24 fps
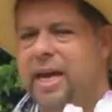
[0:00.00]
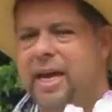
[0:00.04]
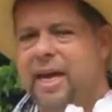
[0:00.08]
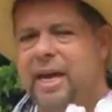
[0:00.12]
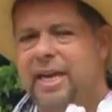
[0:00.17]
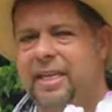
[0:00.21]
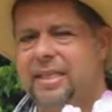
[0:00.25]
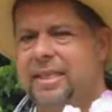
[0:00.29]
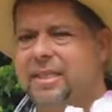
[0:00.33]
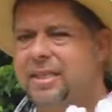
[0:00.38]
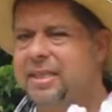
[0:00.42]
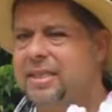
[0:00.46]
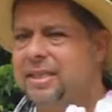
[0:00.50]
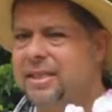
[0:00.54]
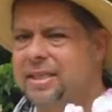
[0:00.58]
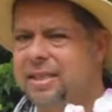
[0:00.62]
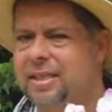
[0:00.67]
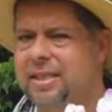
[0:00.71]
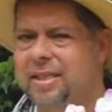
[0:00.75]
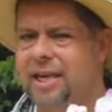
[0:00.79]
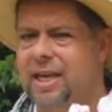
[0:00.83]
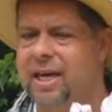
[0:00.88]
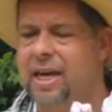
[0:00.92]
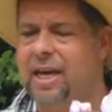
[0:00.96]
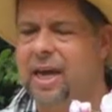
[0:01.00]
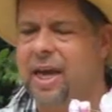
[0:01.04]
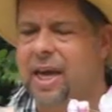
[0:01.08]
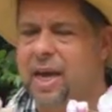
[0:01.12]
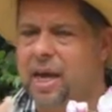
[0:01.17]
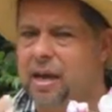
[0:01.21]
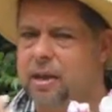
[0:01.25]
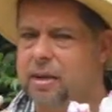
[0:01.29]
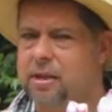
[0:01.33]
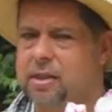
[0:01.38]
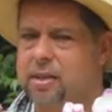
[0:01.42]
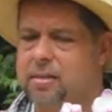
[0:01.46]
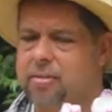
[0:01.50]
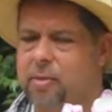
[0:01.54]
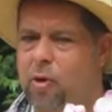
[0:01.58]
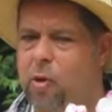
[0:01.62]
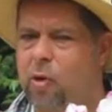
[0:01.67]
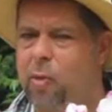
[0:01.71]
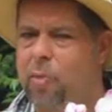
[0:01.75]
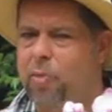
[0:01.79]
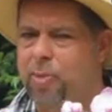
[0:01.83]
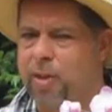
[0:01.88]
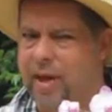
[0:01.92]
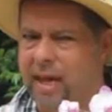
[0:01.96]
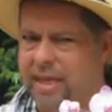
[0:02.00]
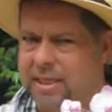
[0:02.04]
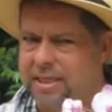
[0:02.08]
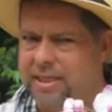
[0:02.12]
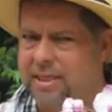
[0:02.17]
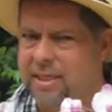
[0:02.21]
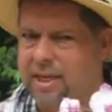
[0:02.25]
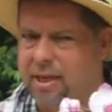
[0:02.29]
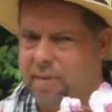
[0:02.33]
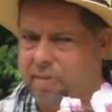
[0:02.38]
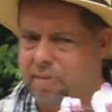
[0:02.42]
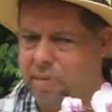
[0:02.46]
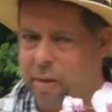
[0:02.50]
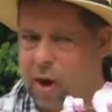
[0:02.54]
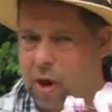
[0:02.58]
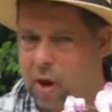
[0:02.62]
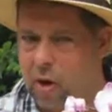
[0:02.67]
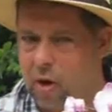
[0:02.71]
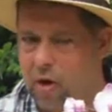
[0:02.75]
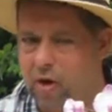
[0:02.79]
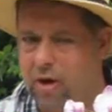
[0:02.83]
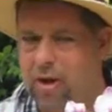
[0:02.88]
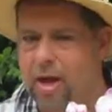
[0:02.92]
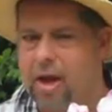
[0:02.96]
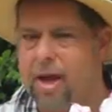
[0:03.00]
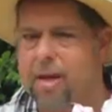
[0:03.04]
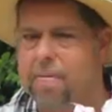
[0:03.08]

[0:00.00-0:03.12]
isn't sitting in a small plastic bowl